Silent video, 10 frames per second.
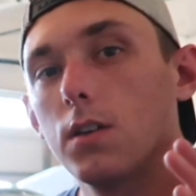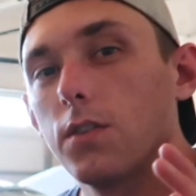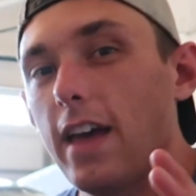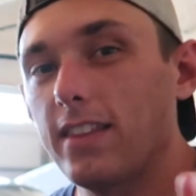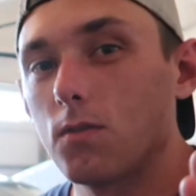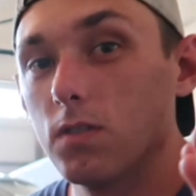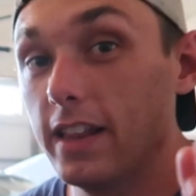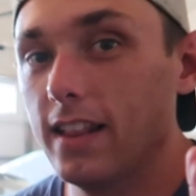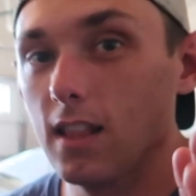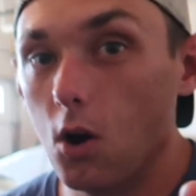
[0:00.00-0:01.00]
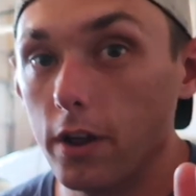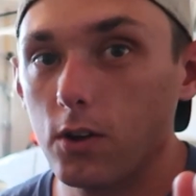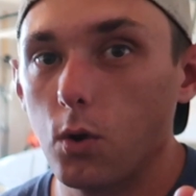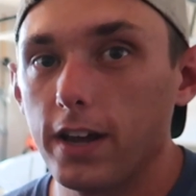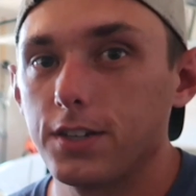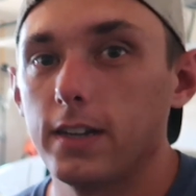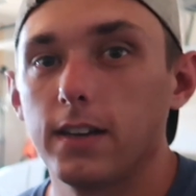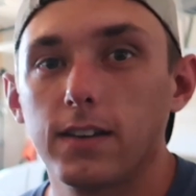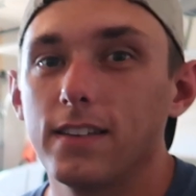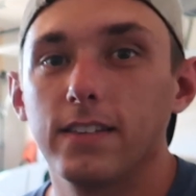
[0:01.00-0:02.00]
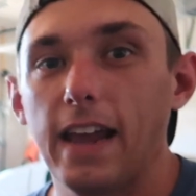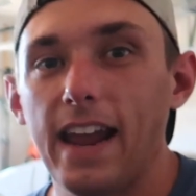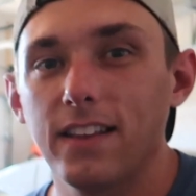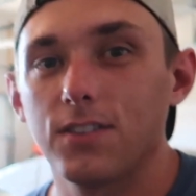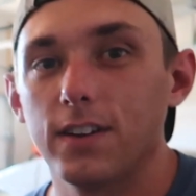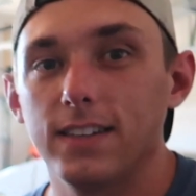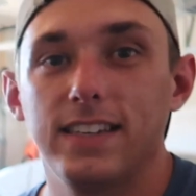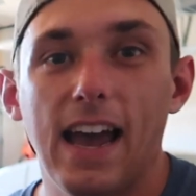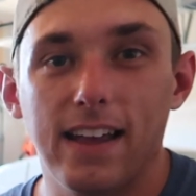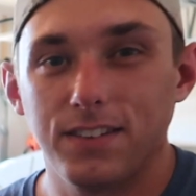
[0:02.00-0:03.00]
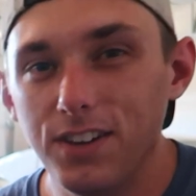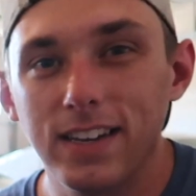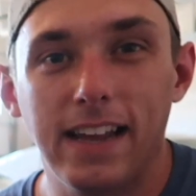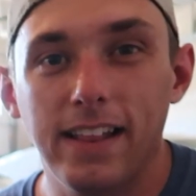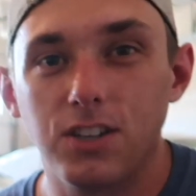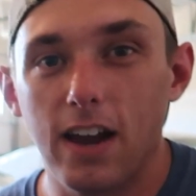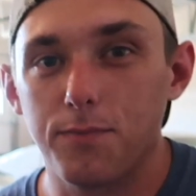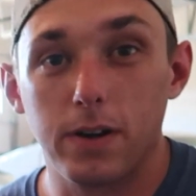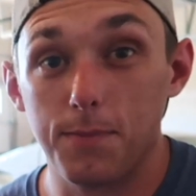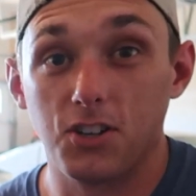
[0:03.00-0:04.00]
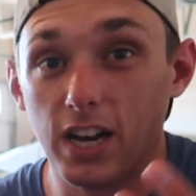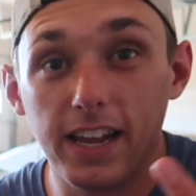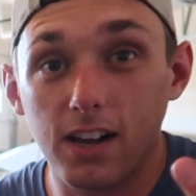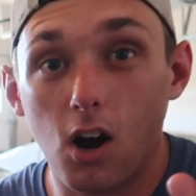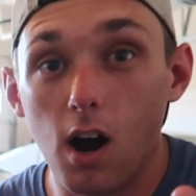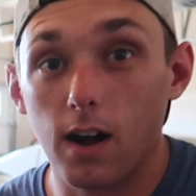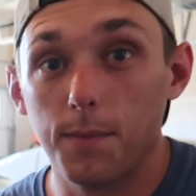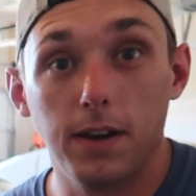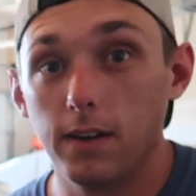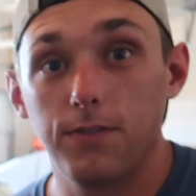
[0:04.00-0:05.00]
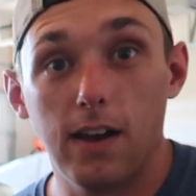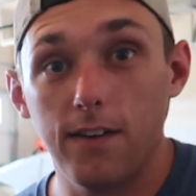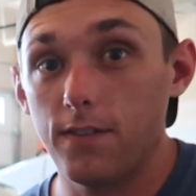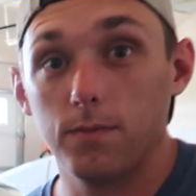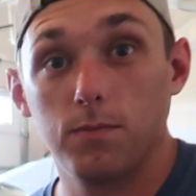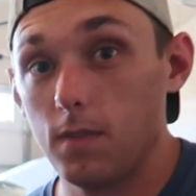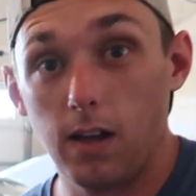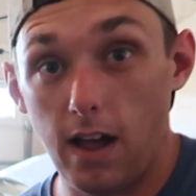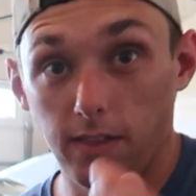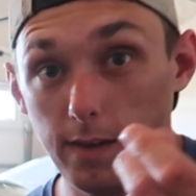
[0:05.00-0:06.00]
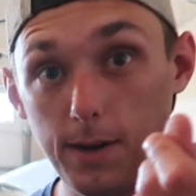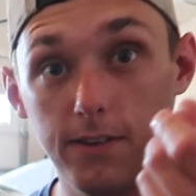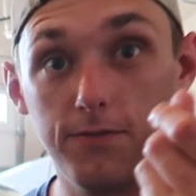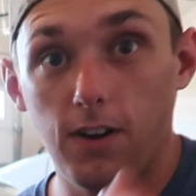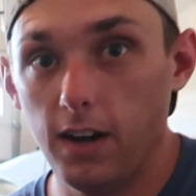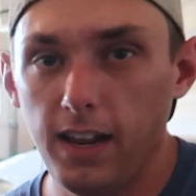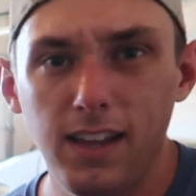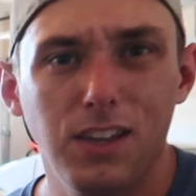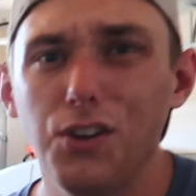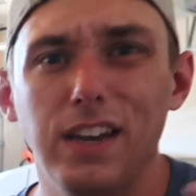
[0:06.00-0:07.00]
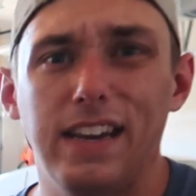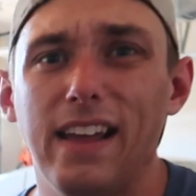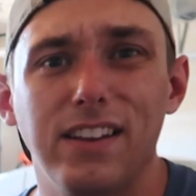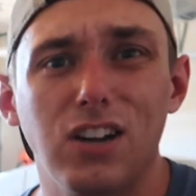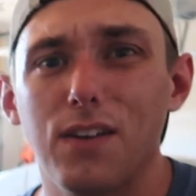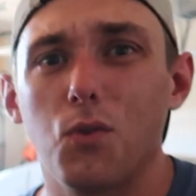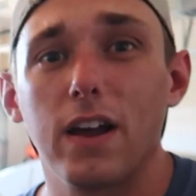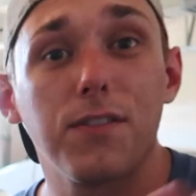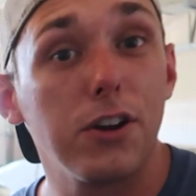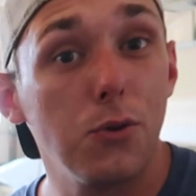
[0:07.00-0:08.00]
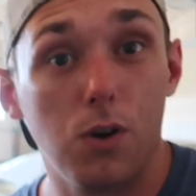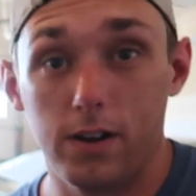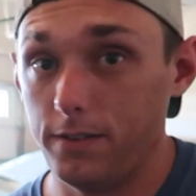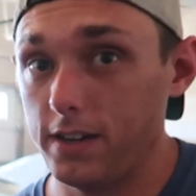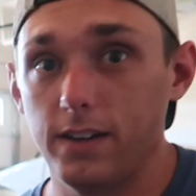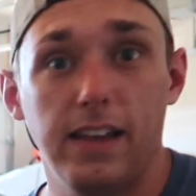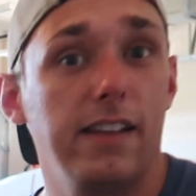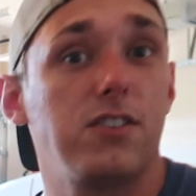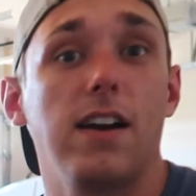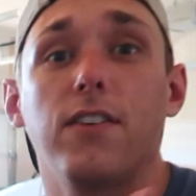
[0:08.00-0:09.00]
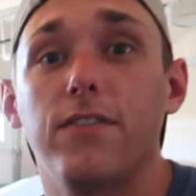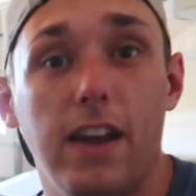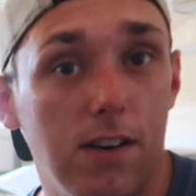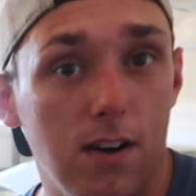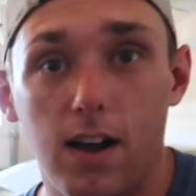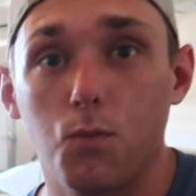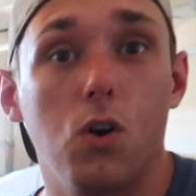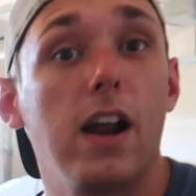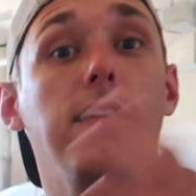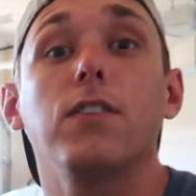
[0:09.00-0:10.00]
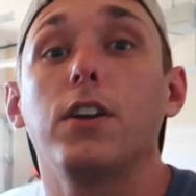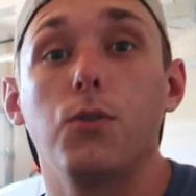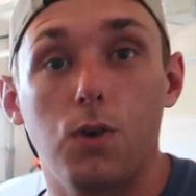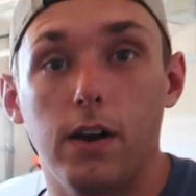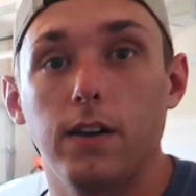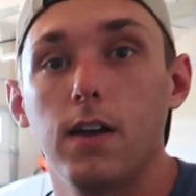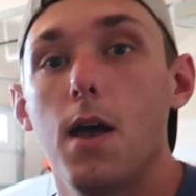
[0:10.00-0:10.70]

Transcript: So that's a really loaded question because the answer is yes. You can daily drive pretty much any car. I mean, if you have unlimited funding, you can daily drive whatever you want. You can daily drive a Veyron, whatever you want.